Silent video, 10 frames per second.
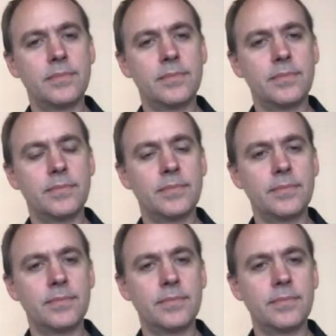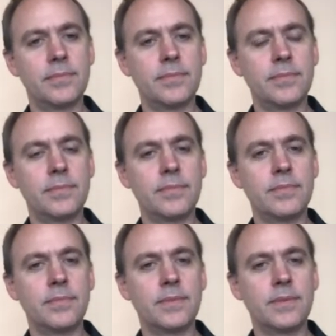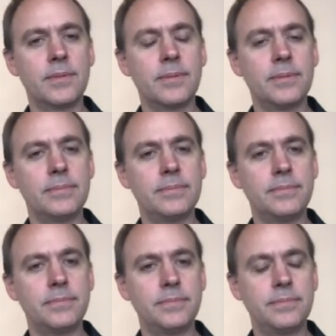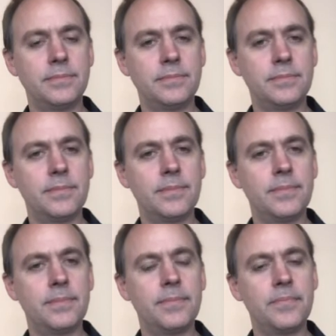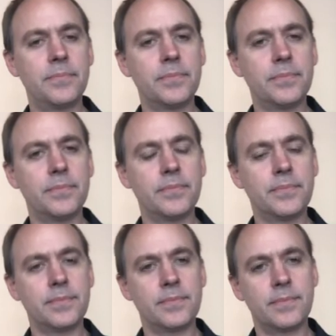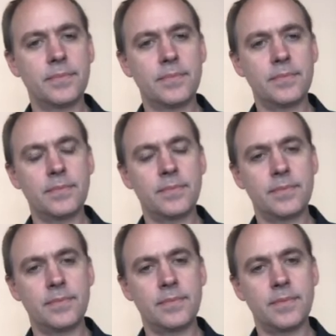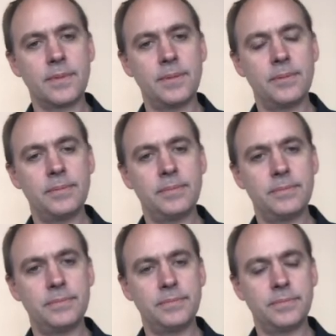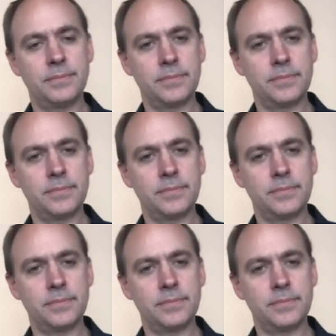No words are spoken by the person on screen.